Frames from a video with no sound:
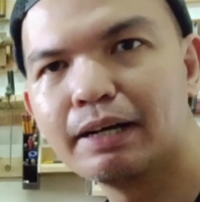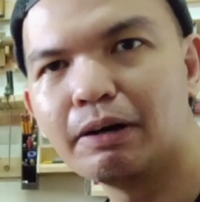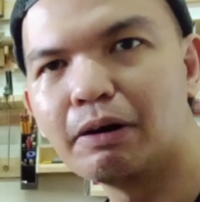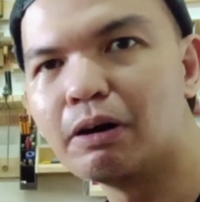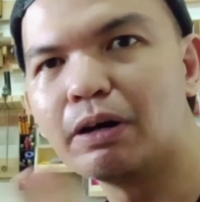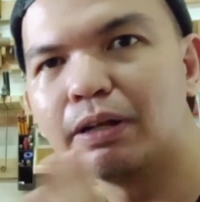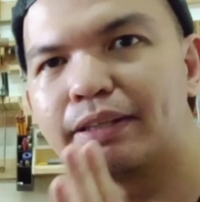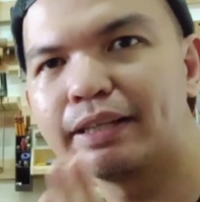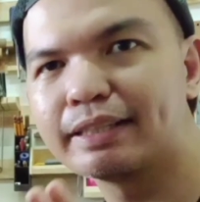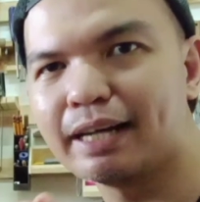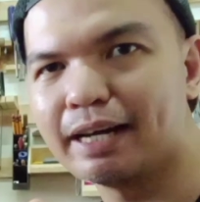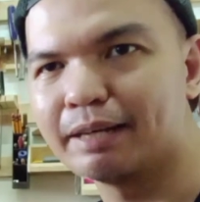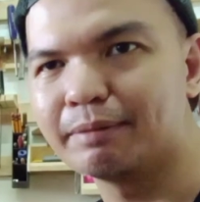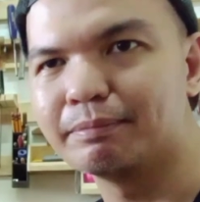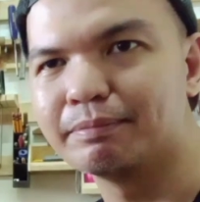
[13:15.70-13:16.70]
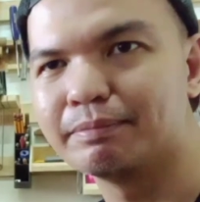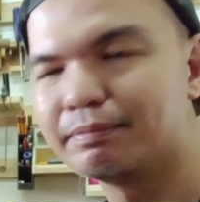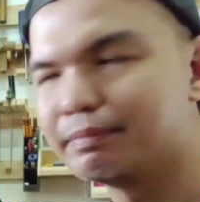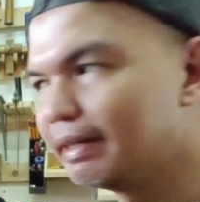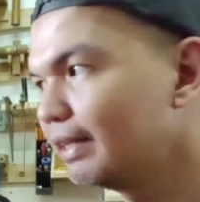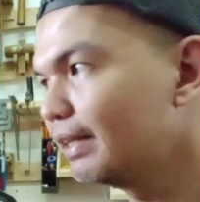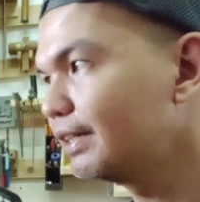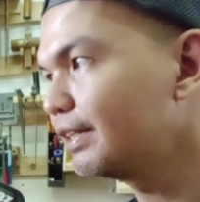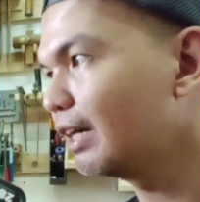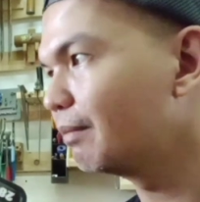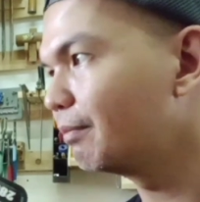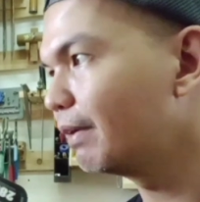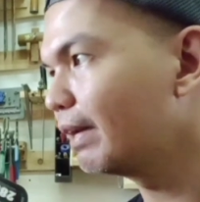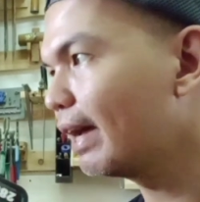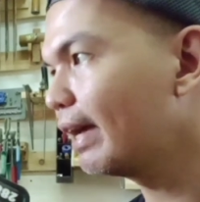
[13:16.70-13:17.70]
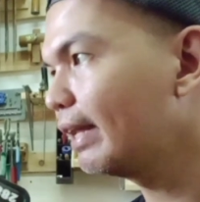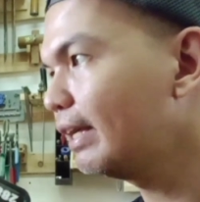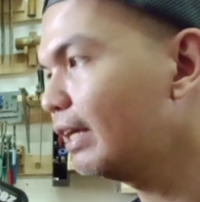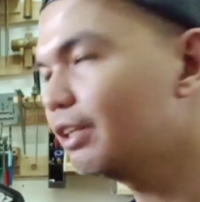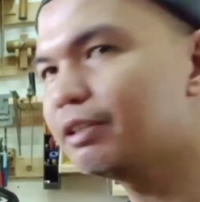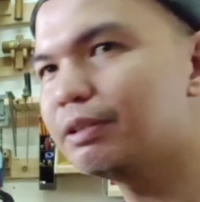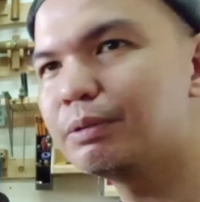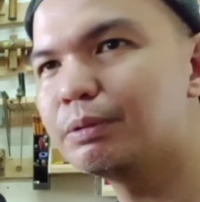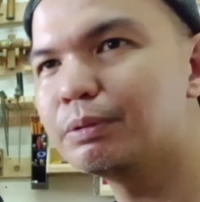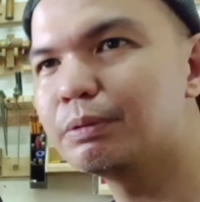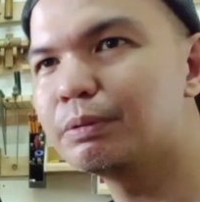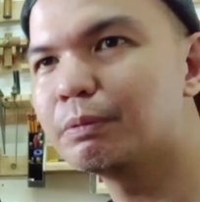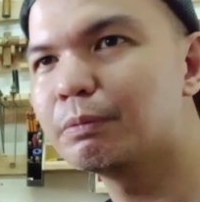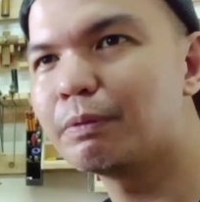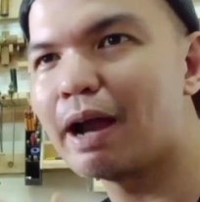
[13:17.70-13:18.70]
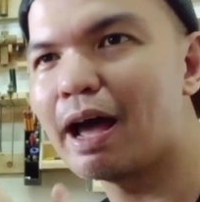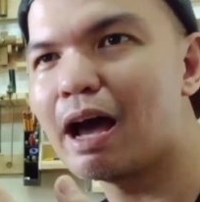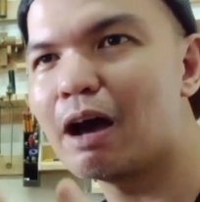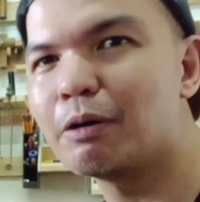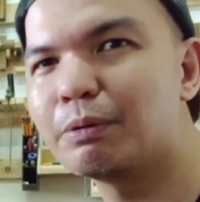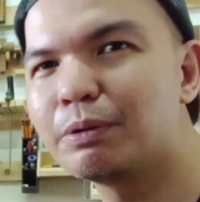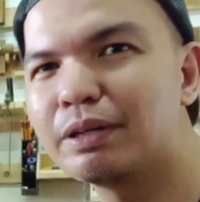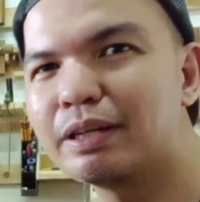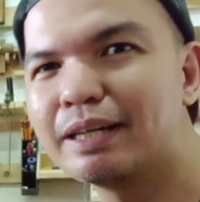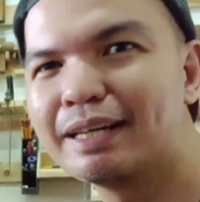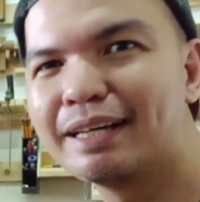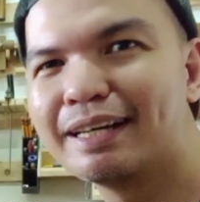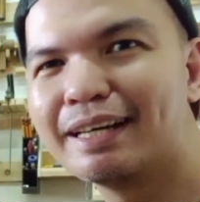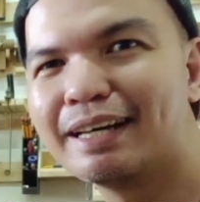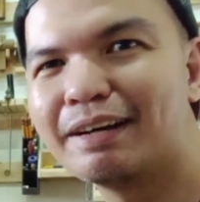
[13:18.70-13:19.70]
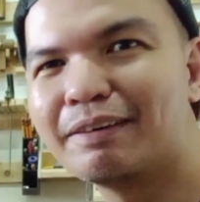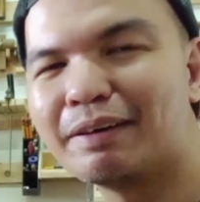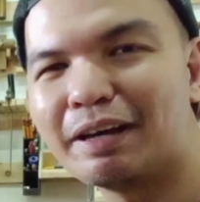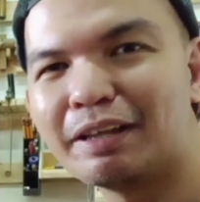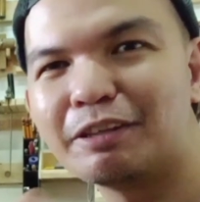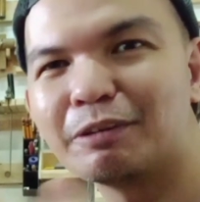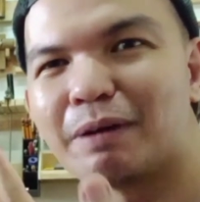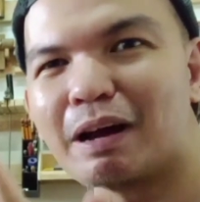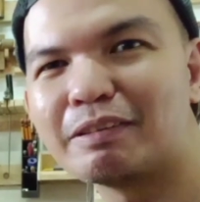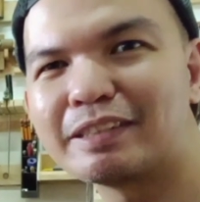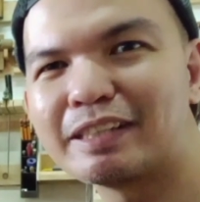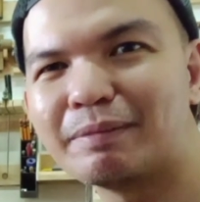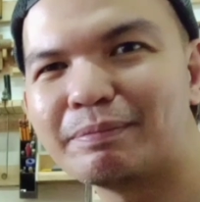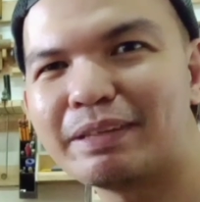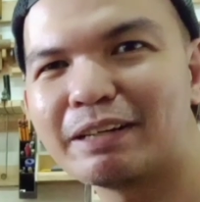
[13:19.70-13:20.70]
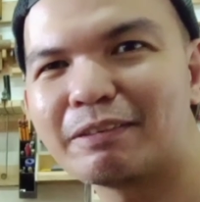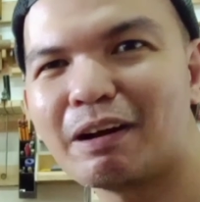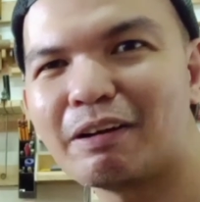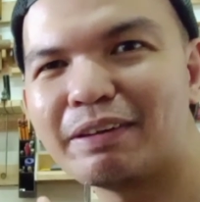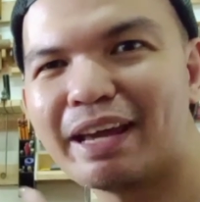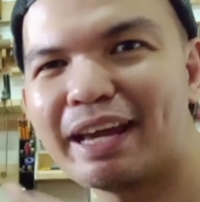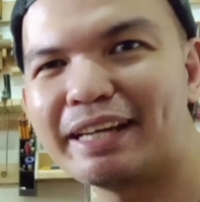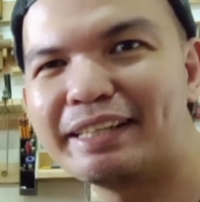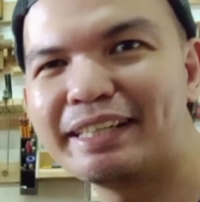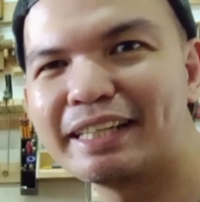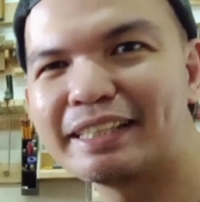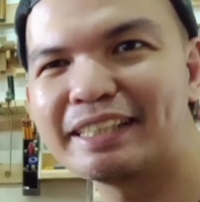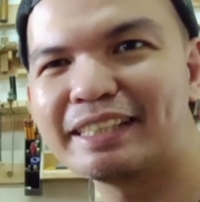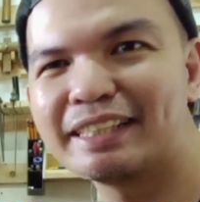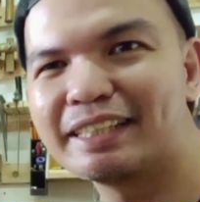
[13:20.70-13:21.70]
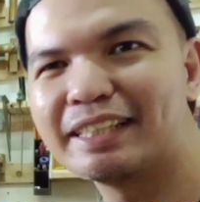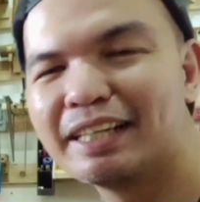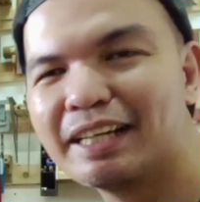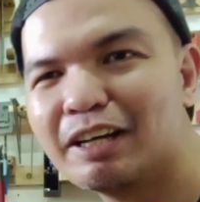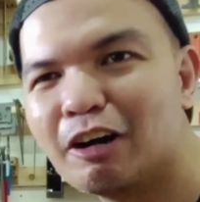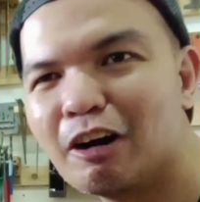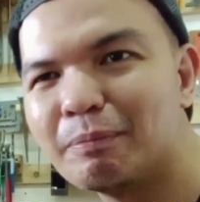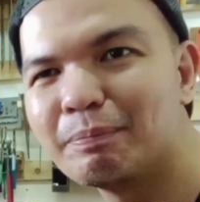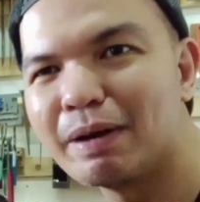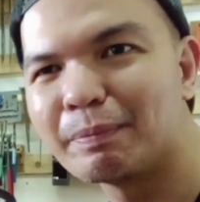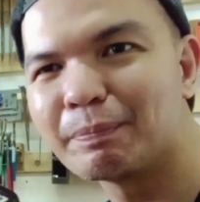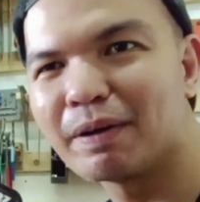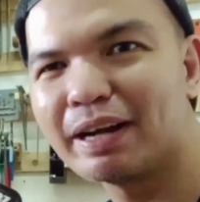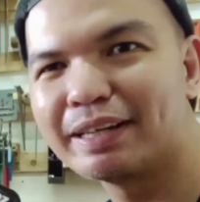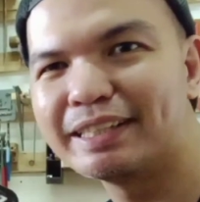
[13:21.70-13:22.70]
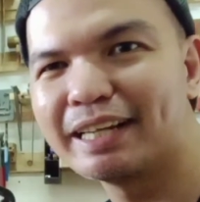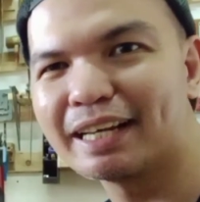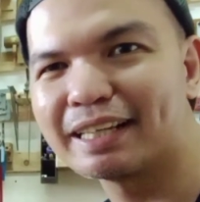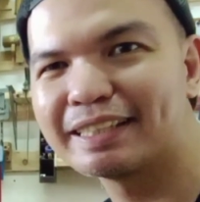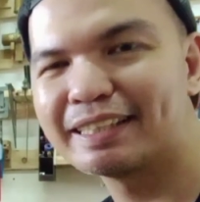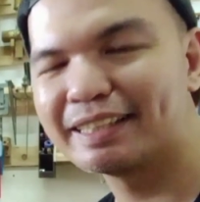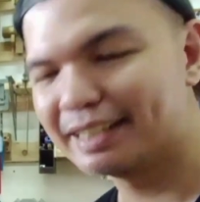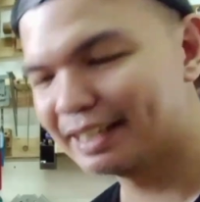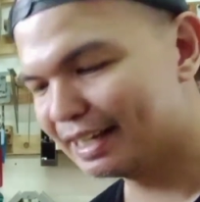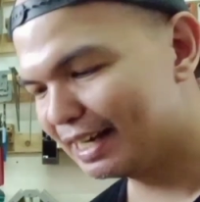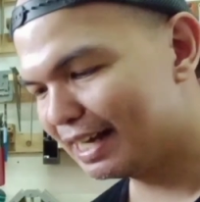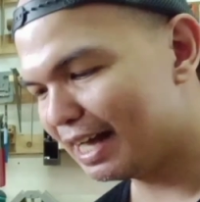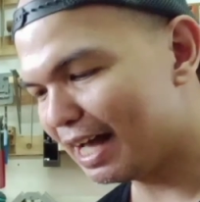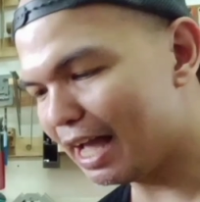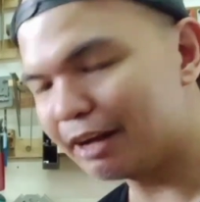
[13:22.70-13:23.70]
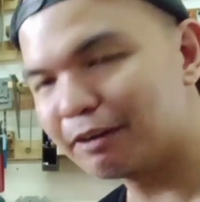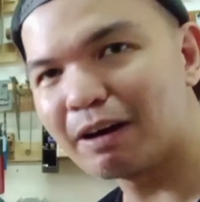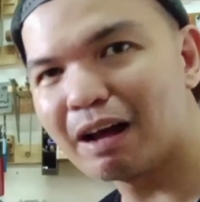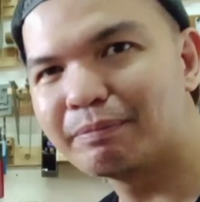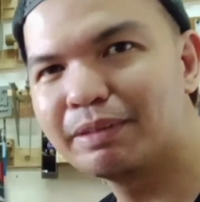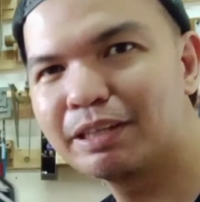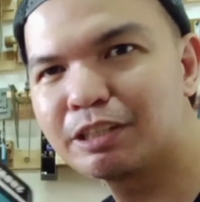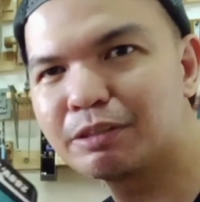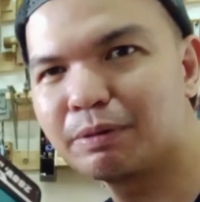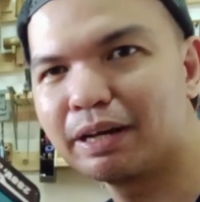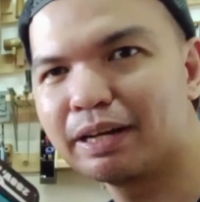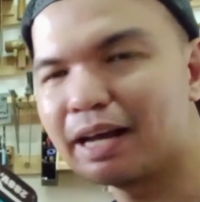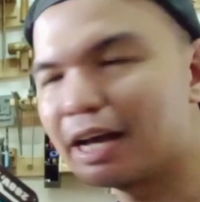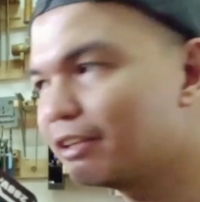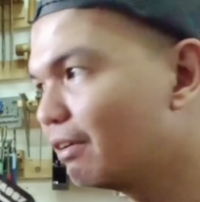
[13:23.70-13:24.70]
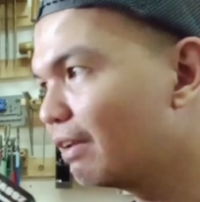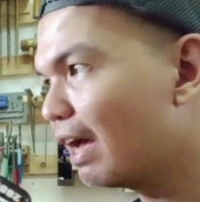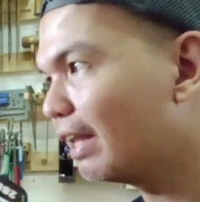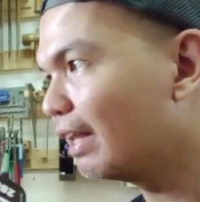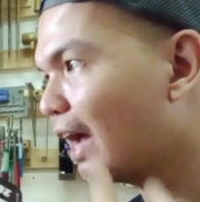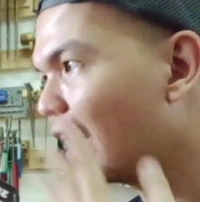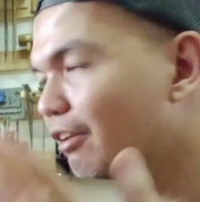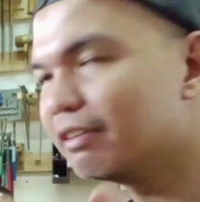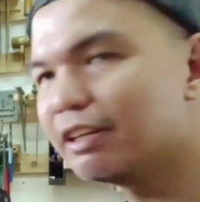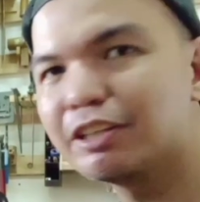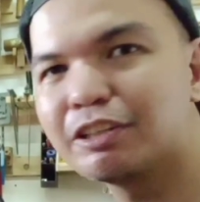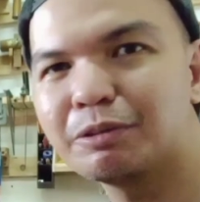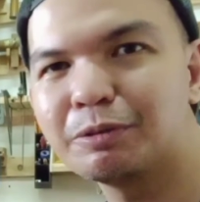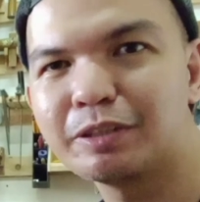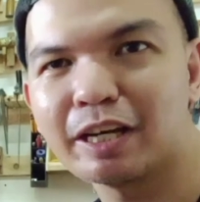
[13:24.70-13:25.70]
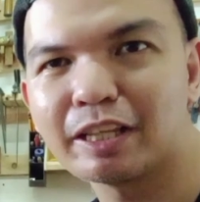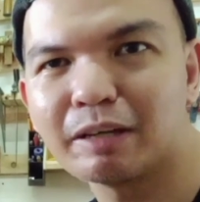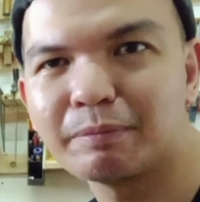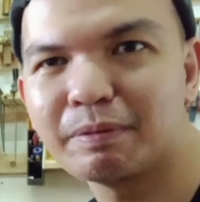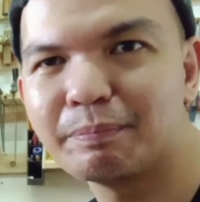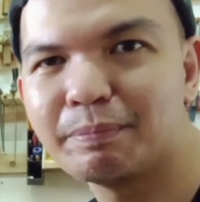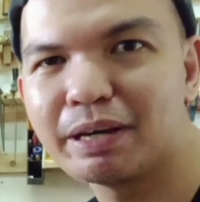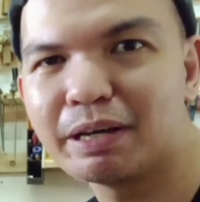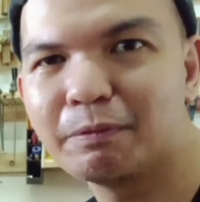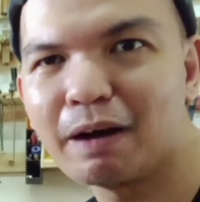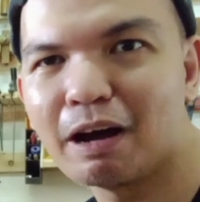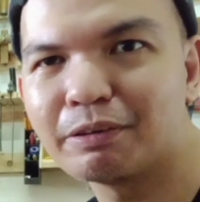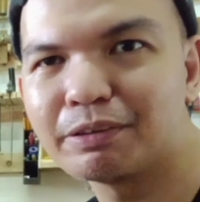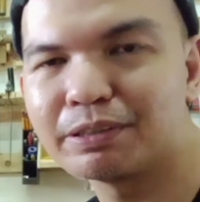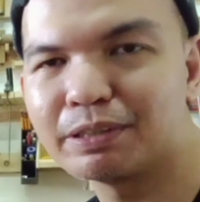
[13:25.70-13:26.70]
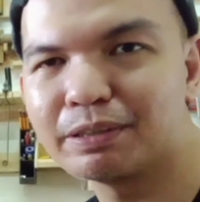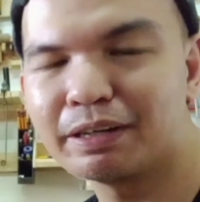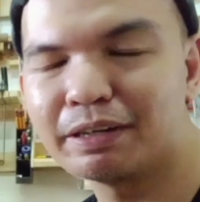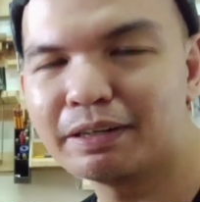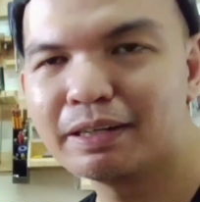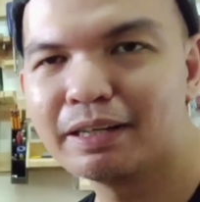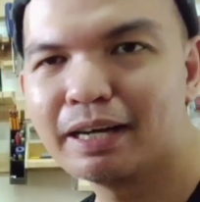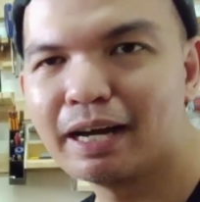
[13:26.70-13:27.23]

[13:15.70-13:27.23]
all the time in the shop. When I need to round something, round edges of my projects, I grab this one. I don't need to set up a big router.